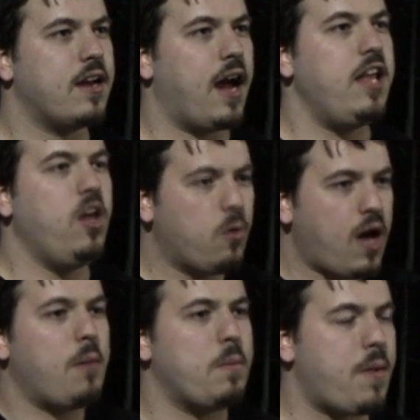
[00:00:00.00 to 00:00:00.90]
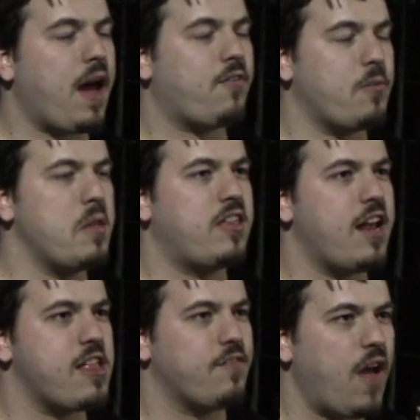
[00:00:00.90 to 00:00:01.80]
And you coming back from the
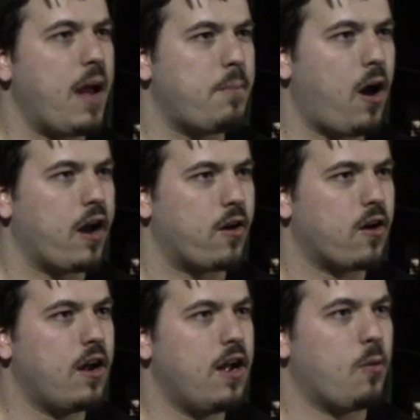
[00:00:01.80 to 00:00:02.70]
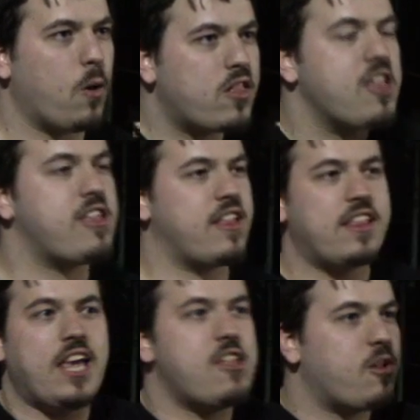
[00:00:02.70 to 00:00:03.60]
dead as a vampire? What does
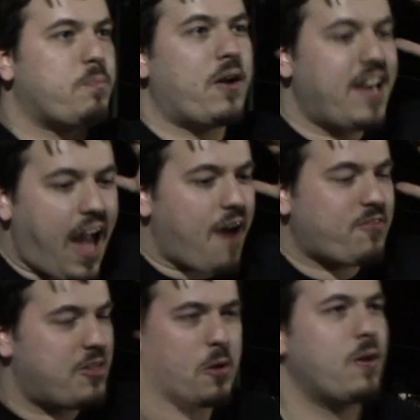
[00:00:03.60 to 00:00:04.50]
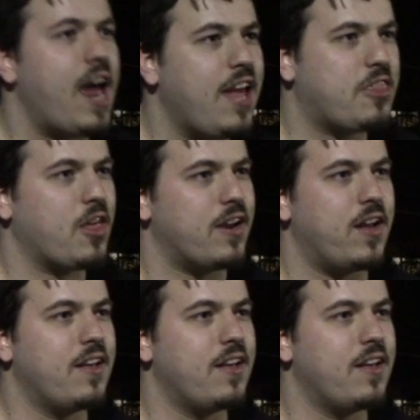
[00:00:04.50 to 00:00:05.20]
the Easter Bunny have to do with anything?